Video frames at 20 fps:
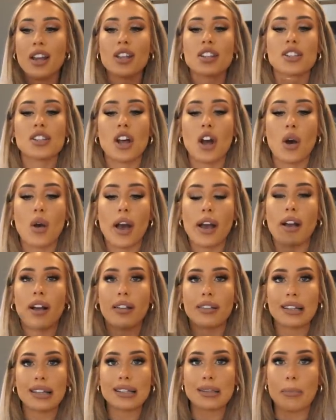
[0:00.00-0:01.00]
So I
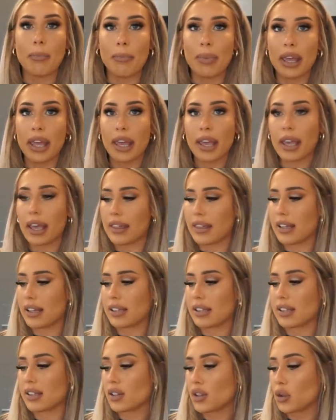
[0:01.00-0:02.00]
got this big, I think
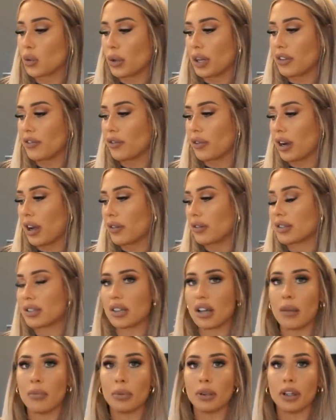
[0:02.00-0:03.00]
this is a 24 ounce
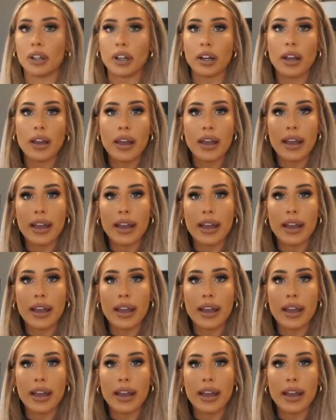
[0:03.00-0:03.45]
tumbler.